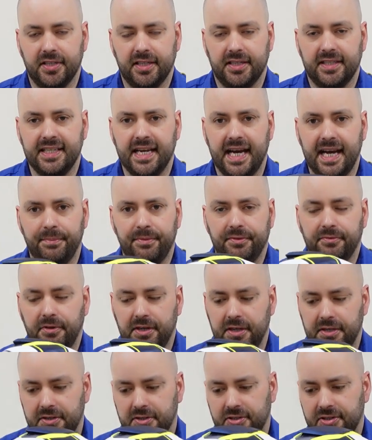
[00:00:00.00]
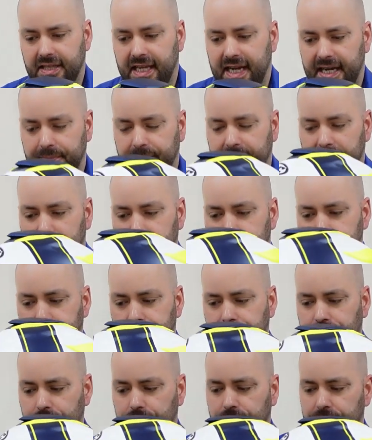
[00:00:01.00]
a tab where you just slide backwards and
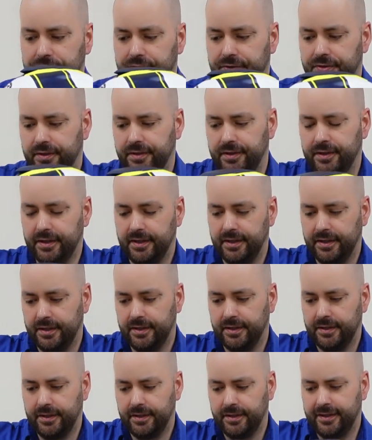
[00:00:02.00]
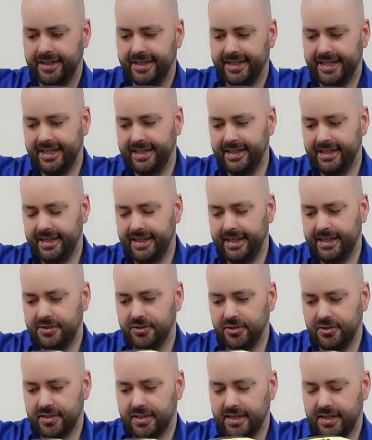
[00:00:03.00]
forwards, and it
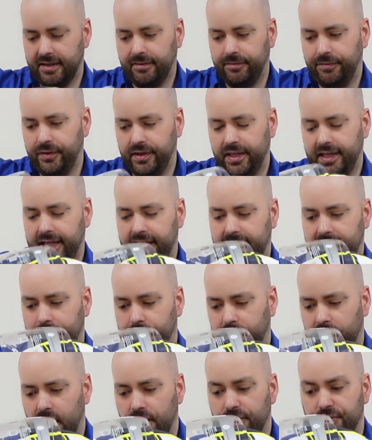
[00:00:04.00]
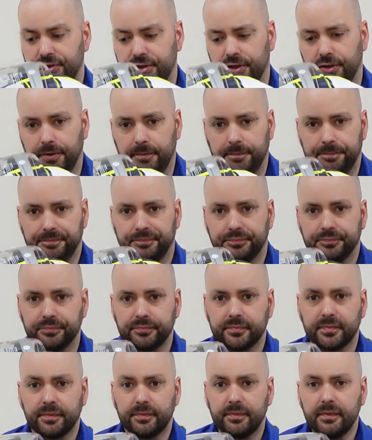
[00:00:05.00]
just, for the low sun,
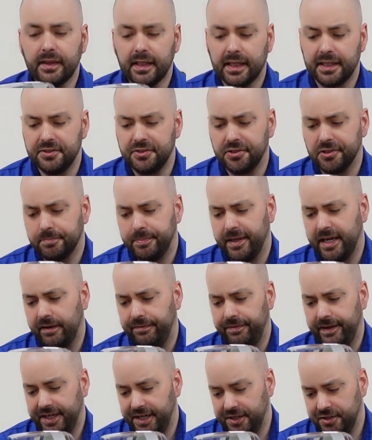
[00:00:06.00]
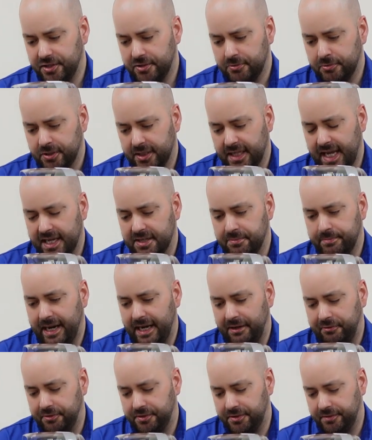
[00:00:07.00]
it's just perfect. It just slides
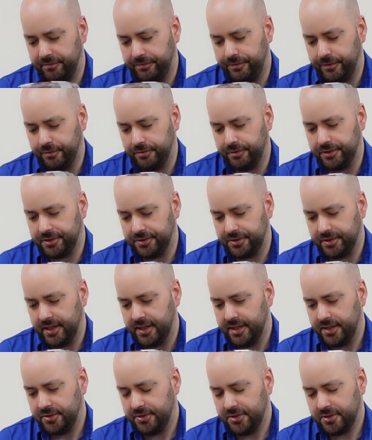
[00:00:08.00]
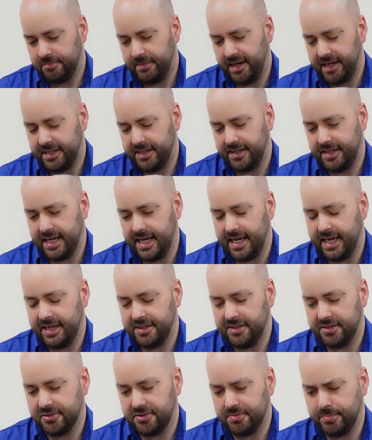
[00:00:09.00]
backwards and forwards, just makes it
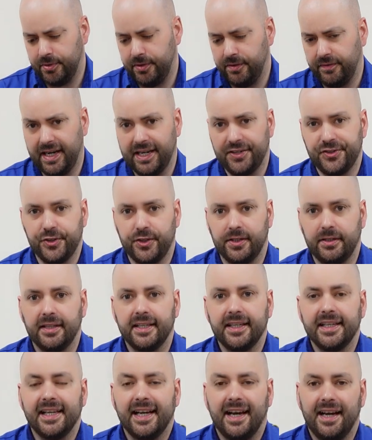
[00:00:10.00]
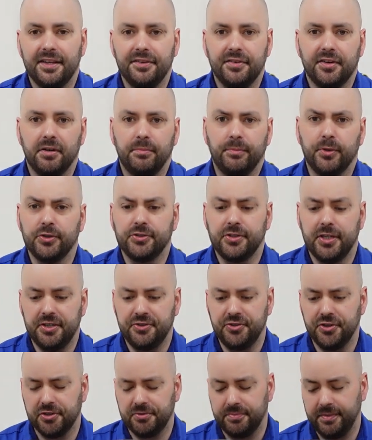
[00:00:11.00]
nice and smooth action. And you've got
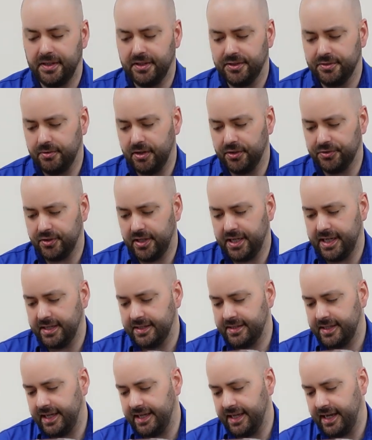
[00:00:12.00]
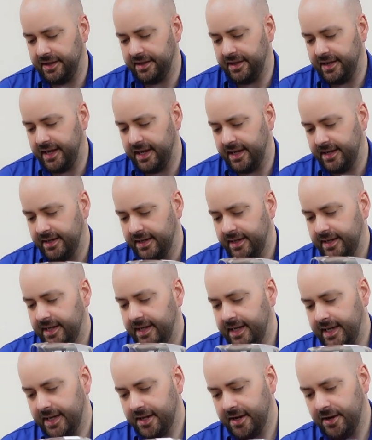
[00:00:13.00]
multi-adjustment as well, so you can see that there.
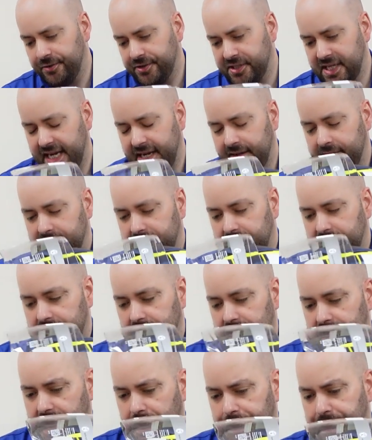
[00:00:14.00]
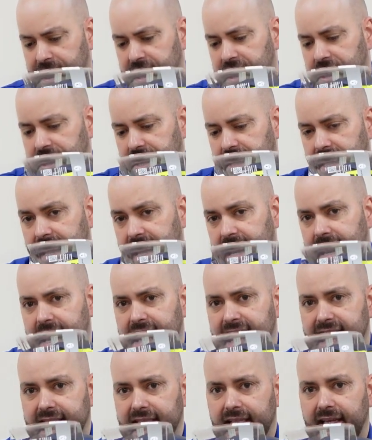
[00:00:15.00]
It goes down to that position there, and
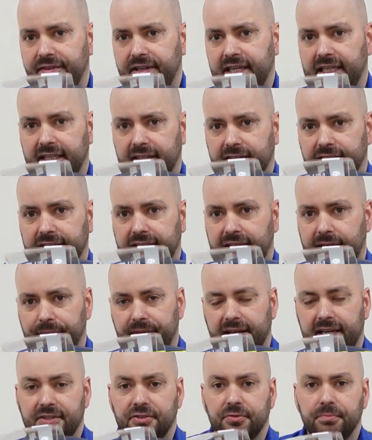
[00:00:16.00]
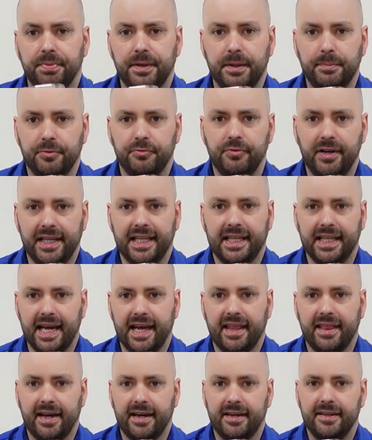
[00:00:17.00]
it's leaving a little gap there. Some people really
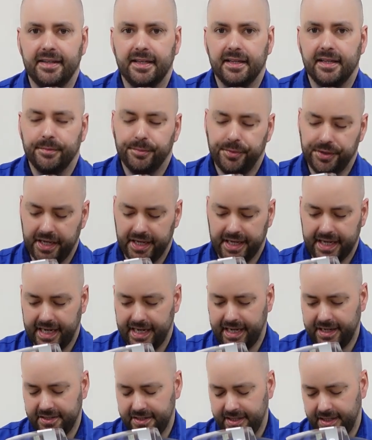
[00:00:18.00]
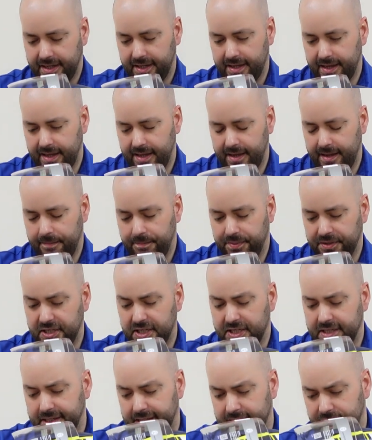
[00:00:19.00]
like that, but you can actually
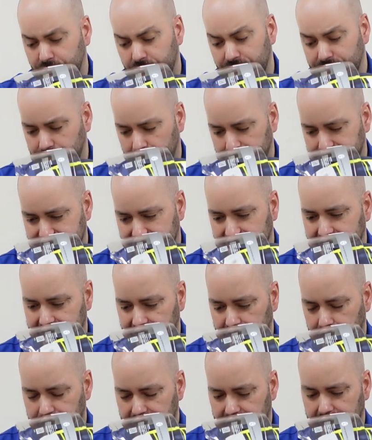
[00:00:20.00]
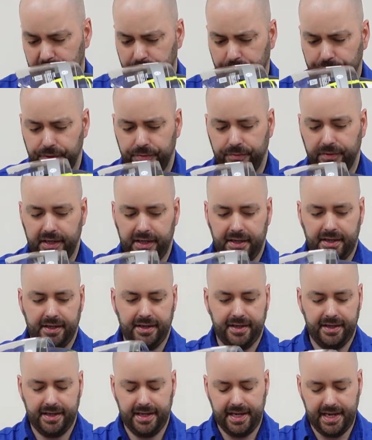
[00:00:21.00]
position it so it drops a little bit lower than what it
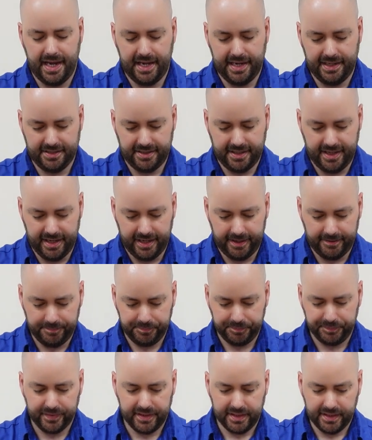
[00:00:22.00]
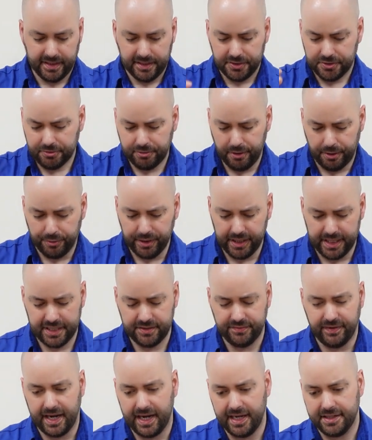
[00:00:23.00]
is there. It's a quick release
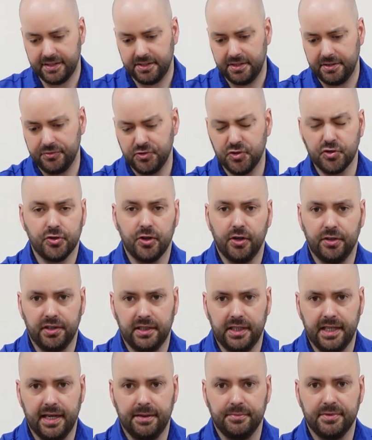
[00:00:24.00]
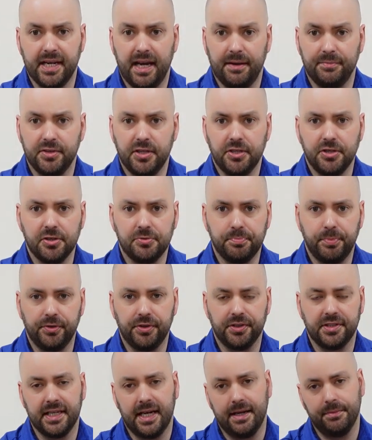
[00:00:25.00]
visor. You just got the tabs, you just pull
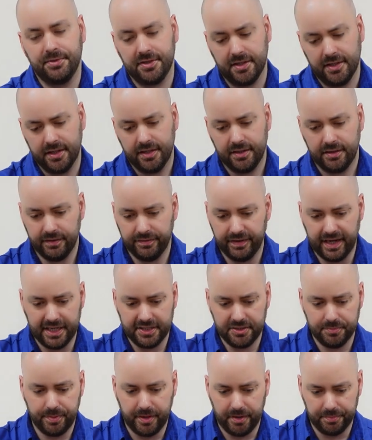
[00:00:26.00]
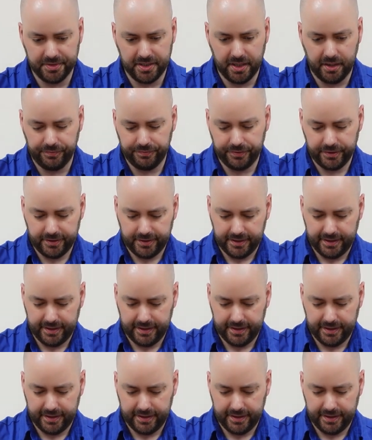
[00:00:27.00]
the tabs, the visor pops off,